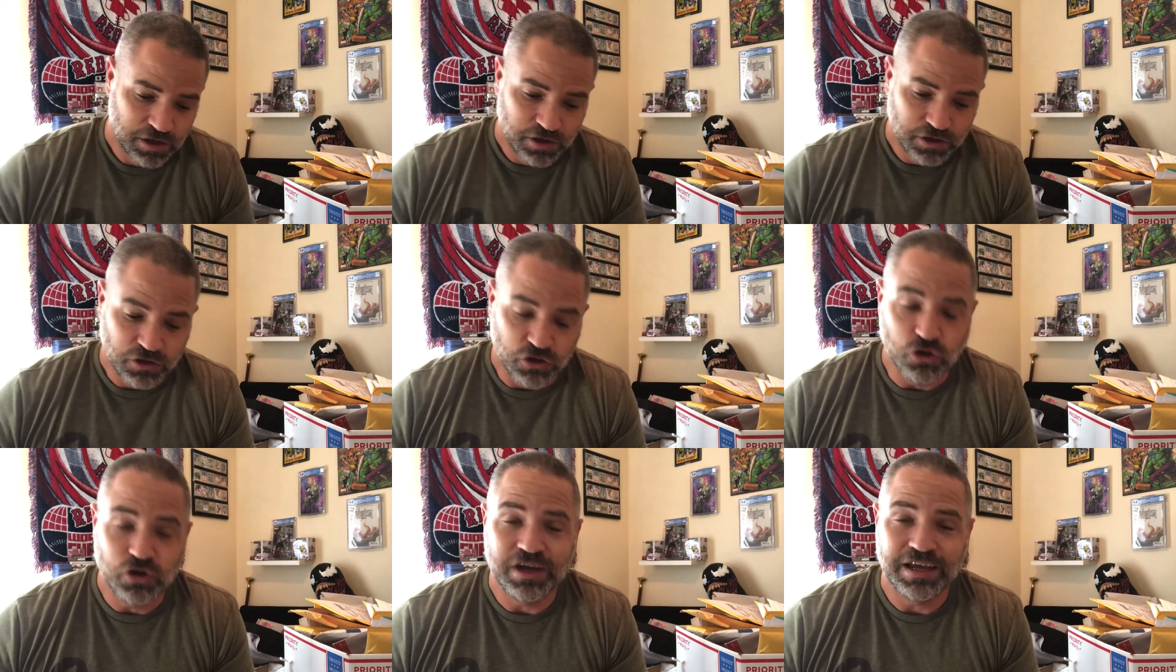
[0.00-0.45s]

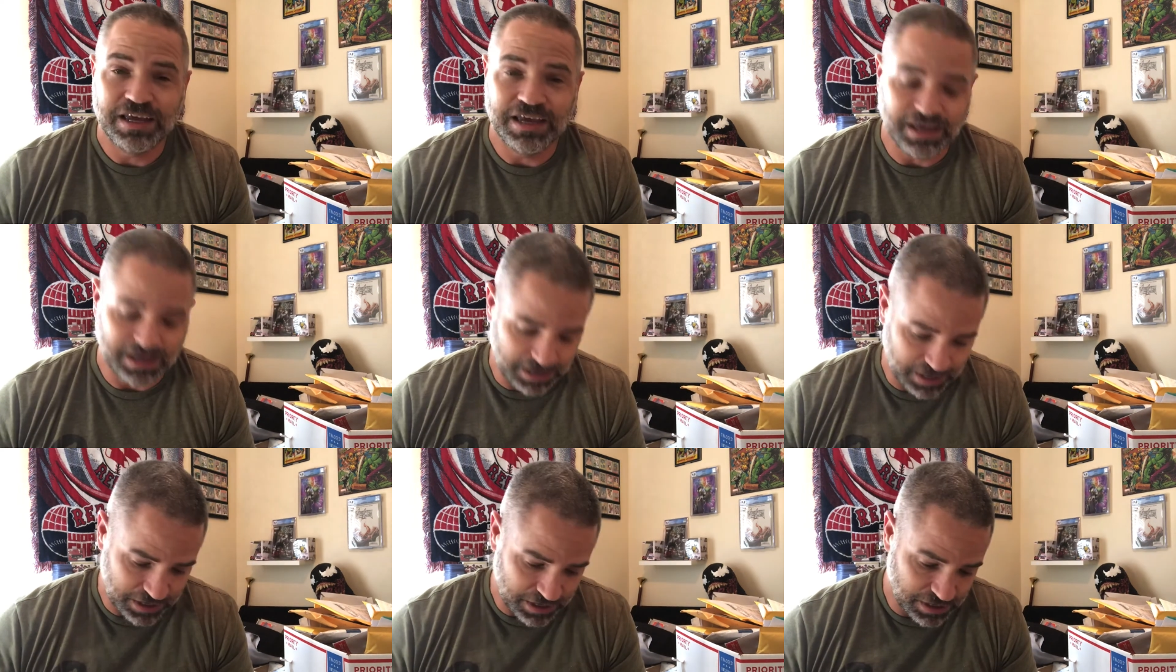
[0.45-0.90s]
You can
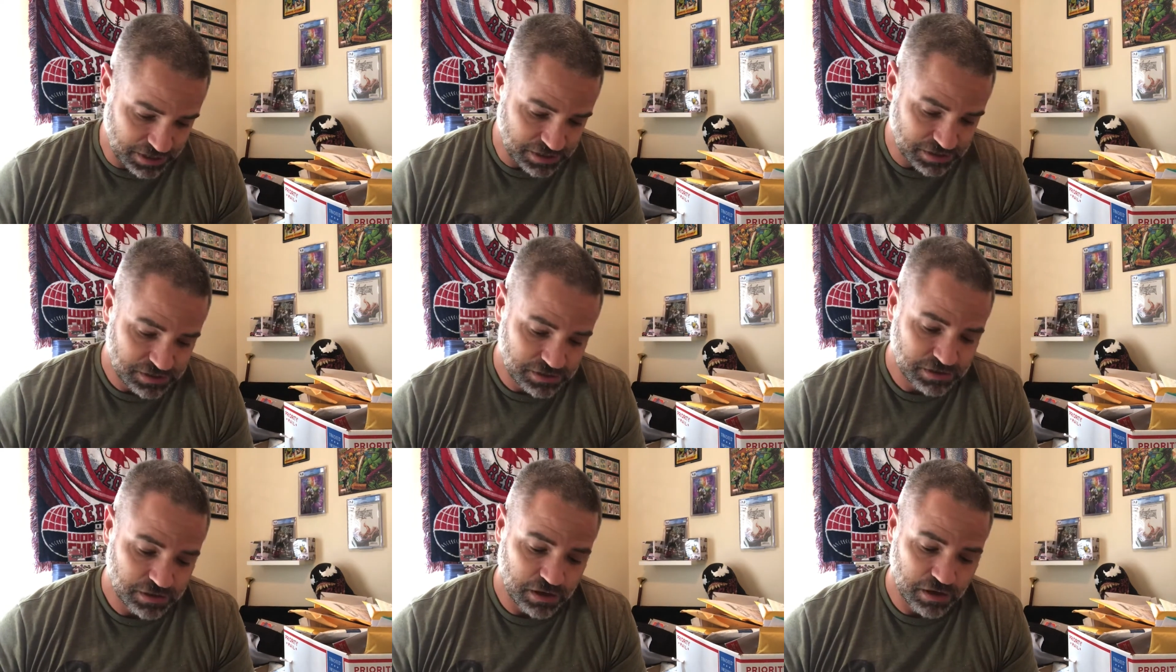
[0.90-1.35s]
get
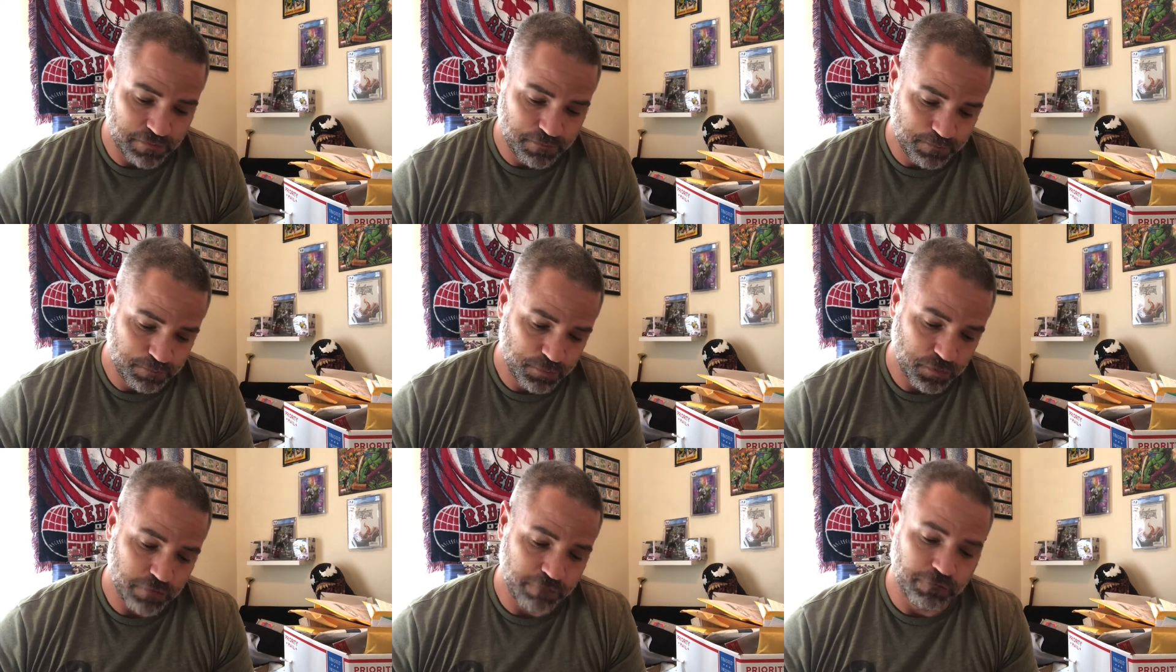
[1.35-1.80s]
his
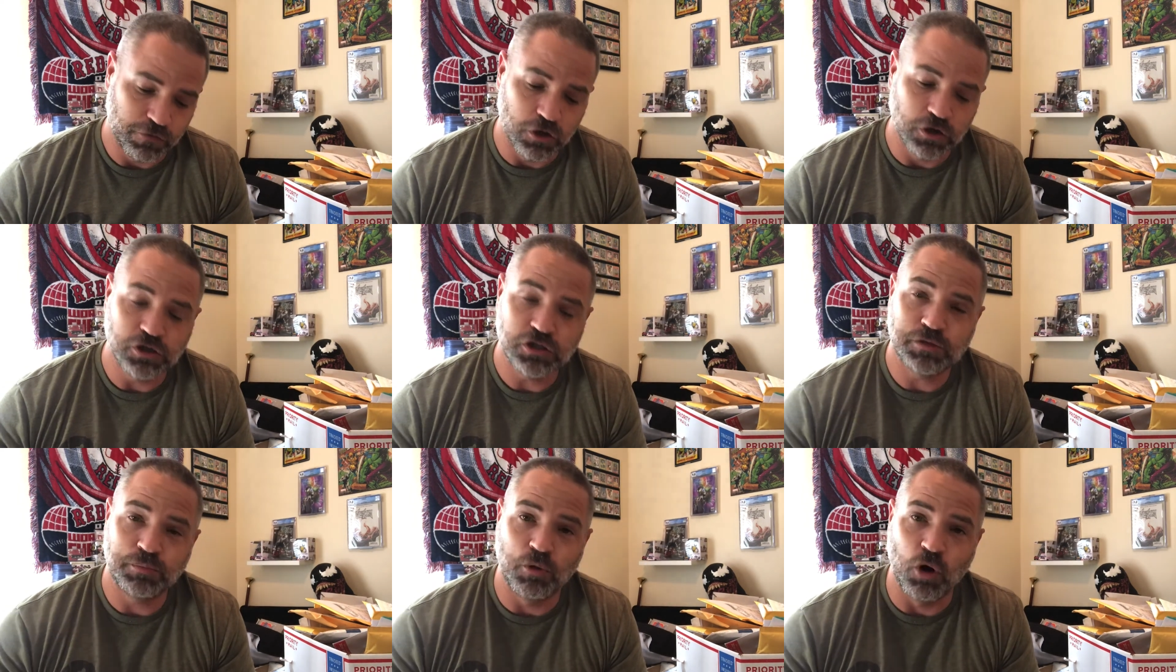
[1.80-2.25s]

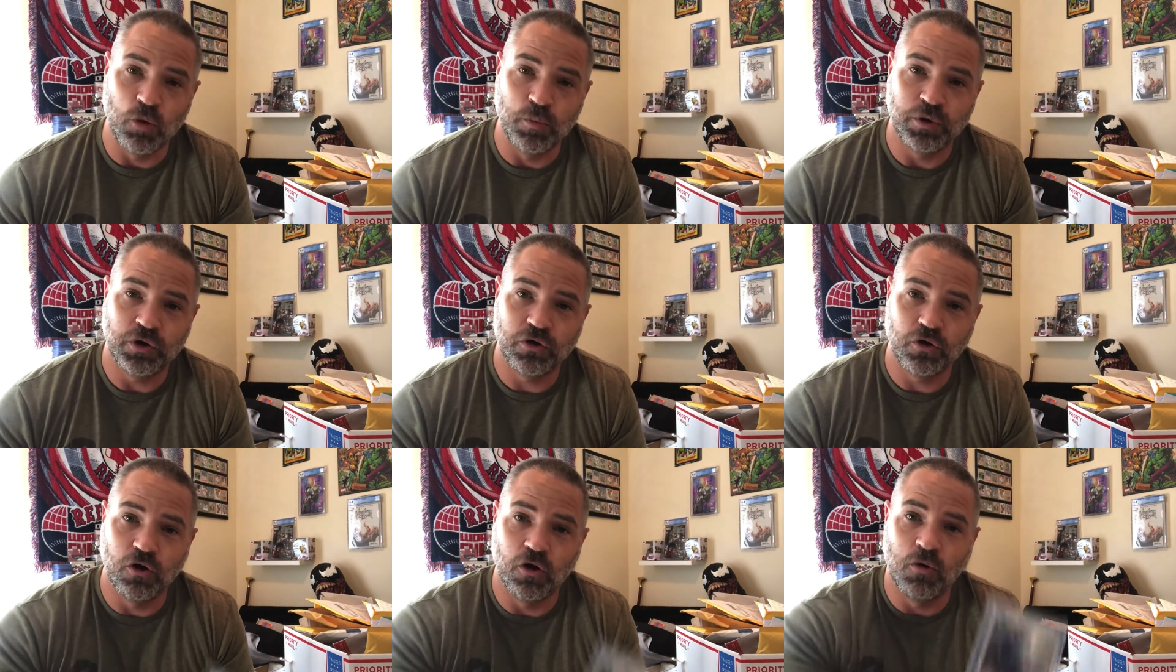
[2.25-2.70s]
first Bowman
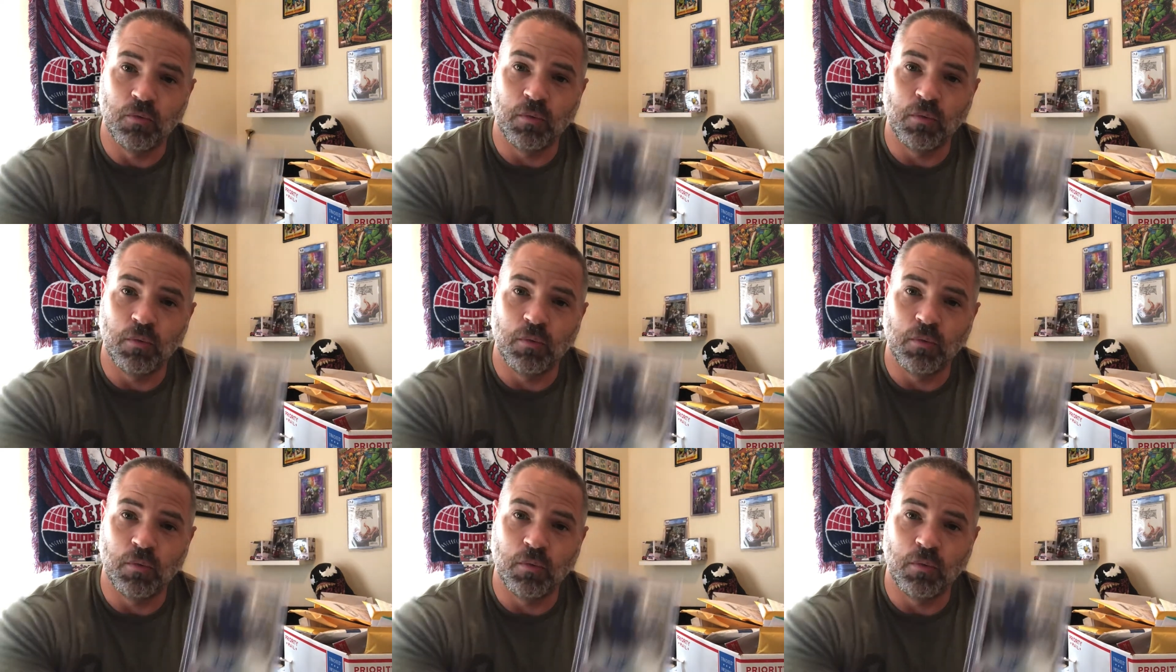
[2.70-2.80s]
Chrome